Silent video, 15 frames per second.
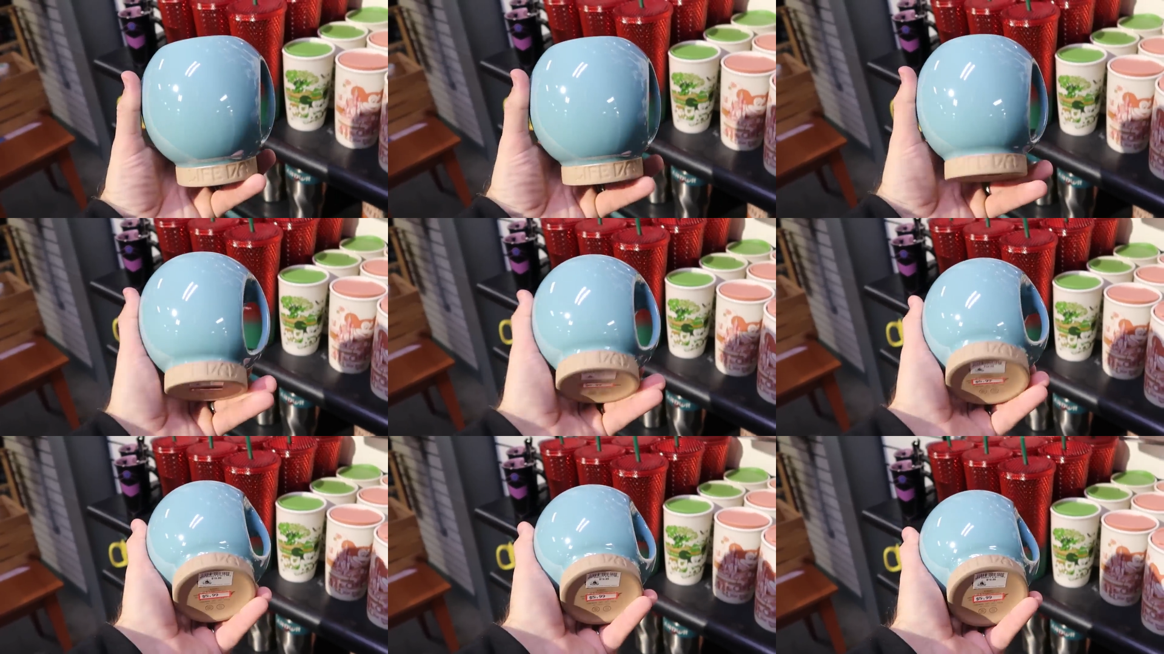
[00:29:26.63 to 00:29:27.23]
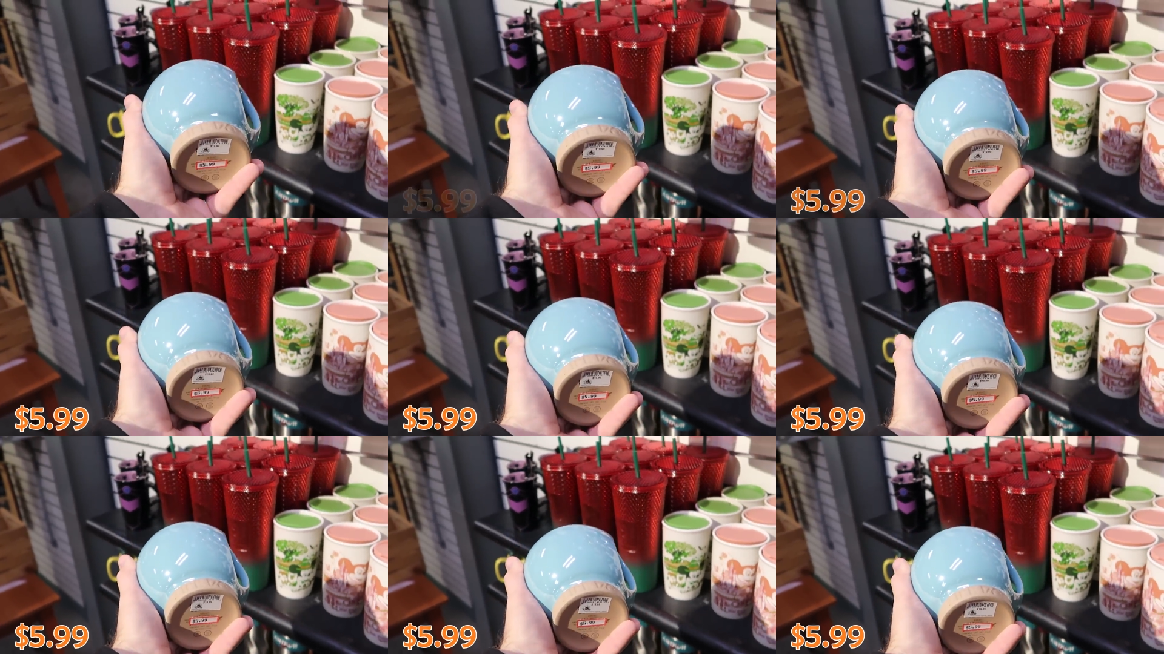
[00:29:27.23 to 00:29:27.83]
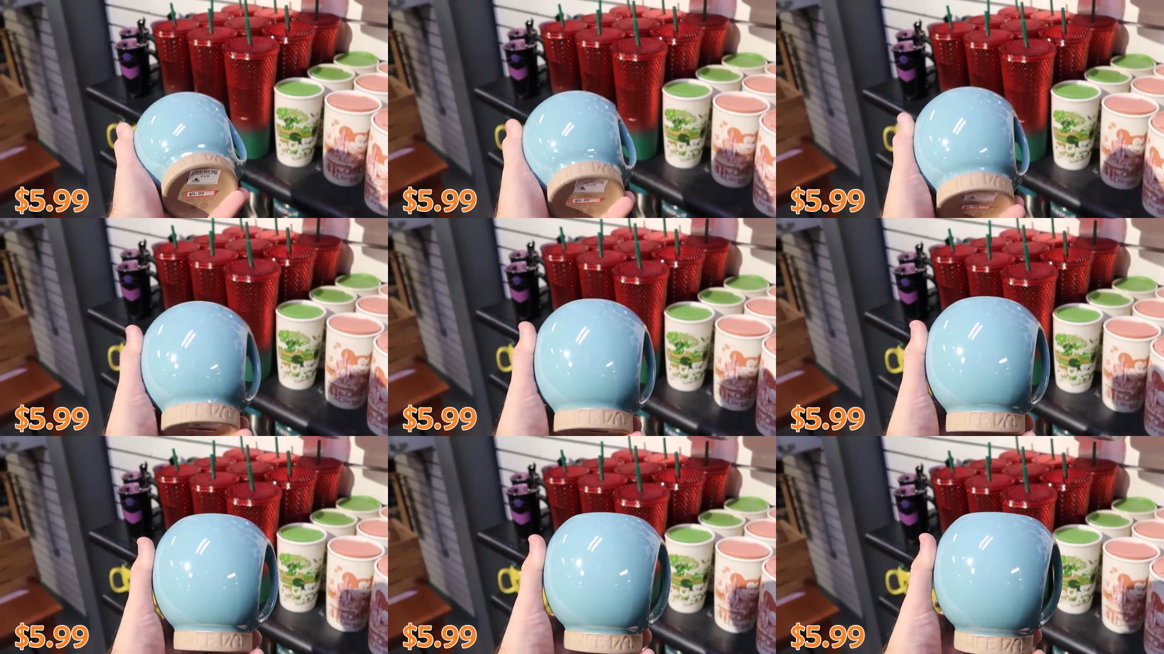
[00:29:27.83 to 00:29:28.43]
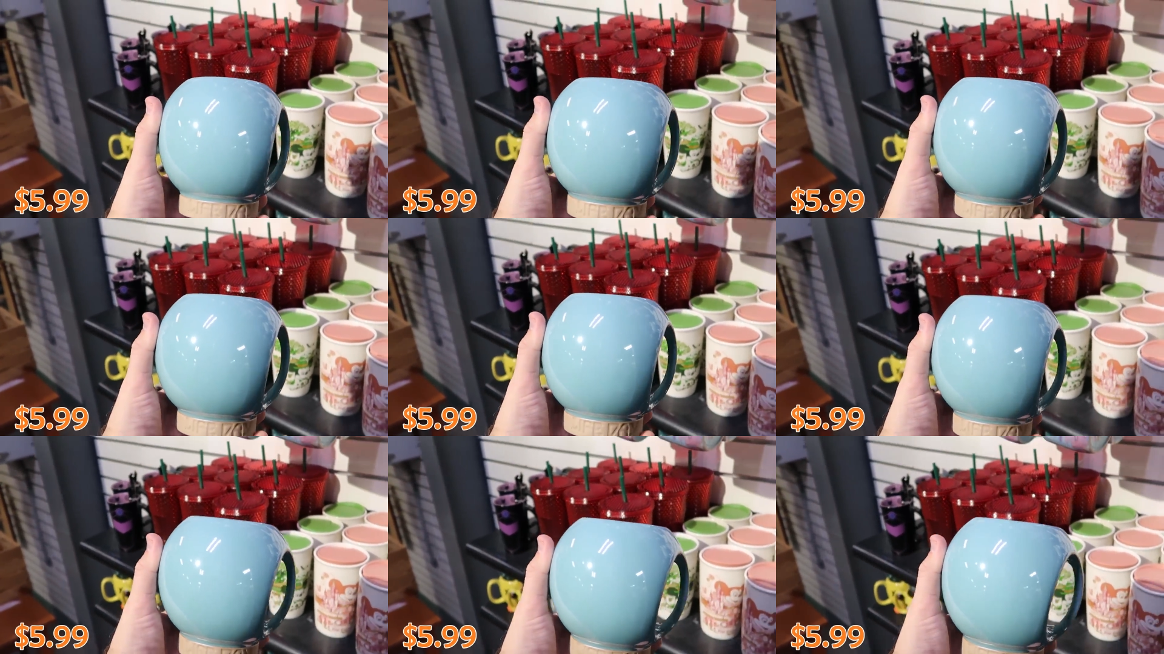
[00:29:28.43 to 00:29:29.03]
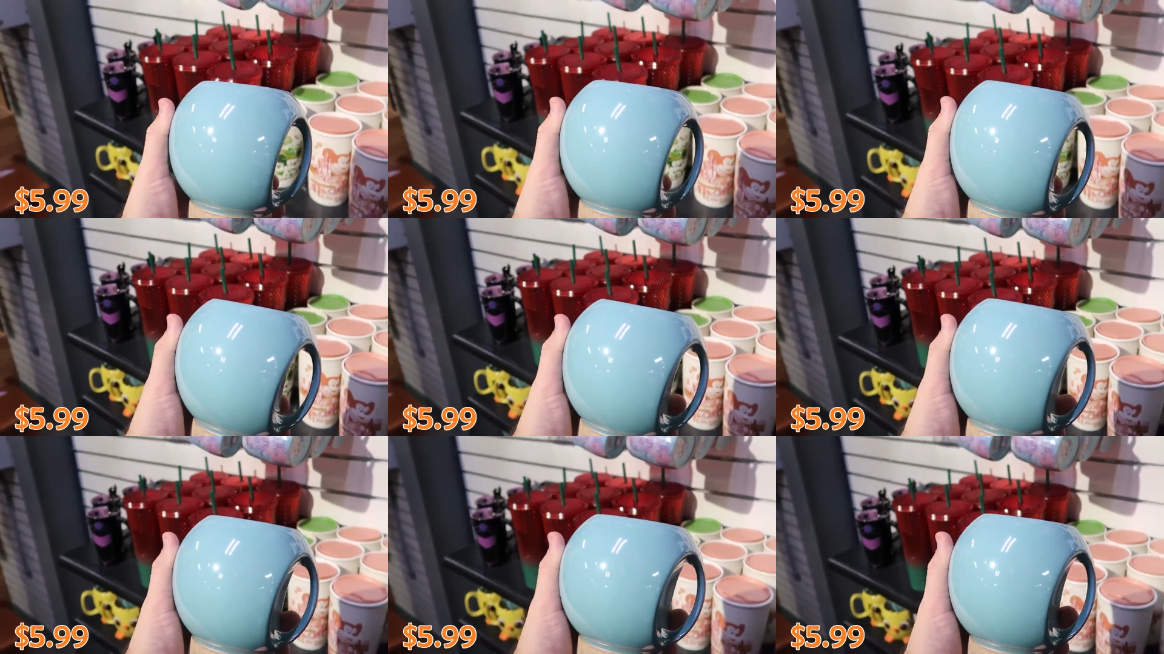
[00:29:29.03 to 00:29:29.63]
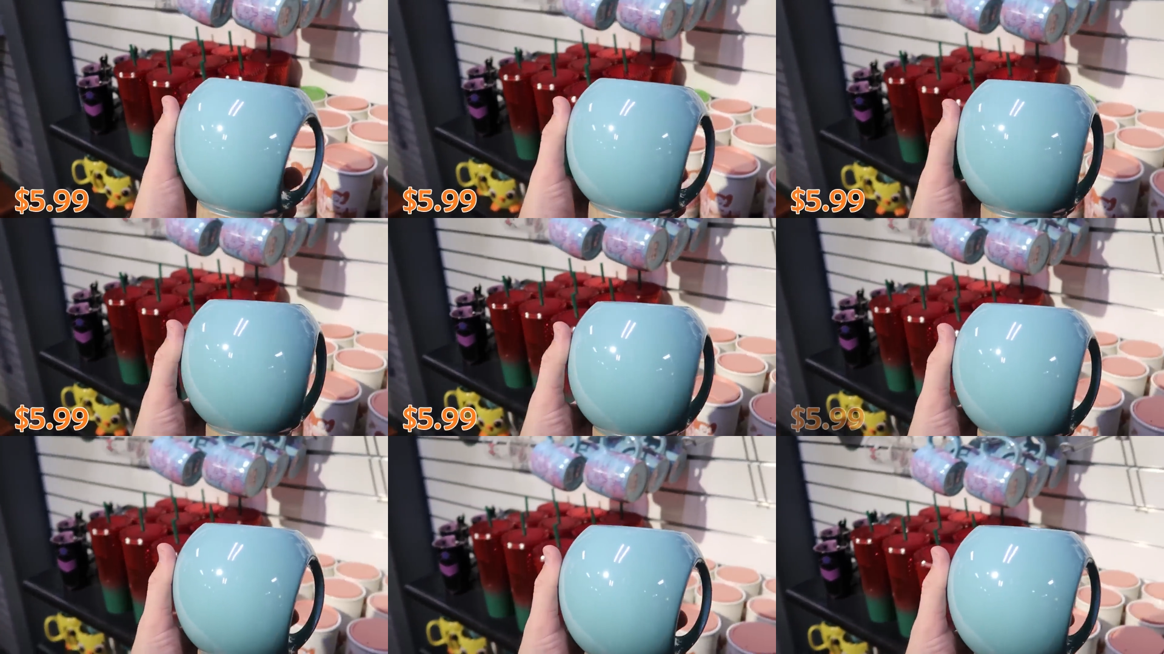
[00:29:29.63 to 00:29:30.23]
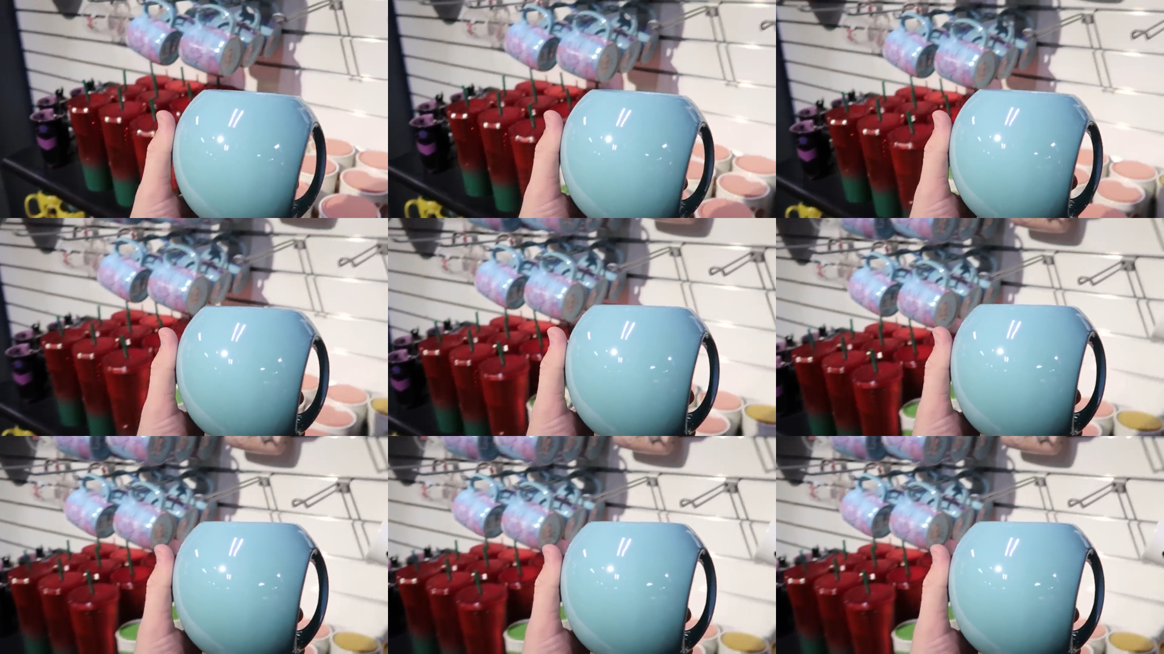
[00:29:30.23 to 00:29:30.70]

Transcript: Nobody's mouth can be seen.